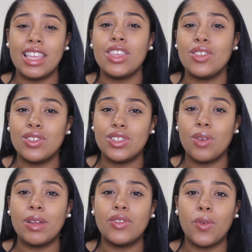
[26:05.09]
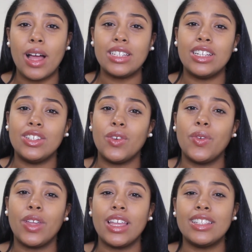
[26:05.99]
Thank you so much for watching. Don't
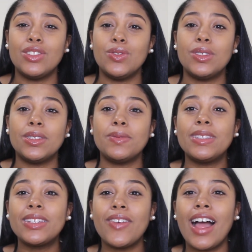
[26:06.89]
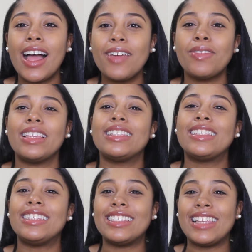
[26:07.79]
forget to subscribe.
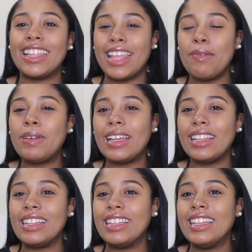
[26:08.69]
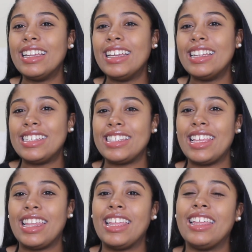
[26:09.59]
Just hit that button. Just
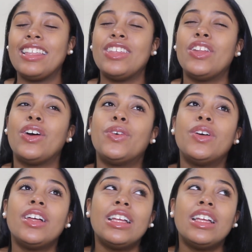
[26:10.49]
hit it, you know.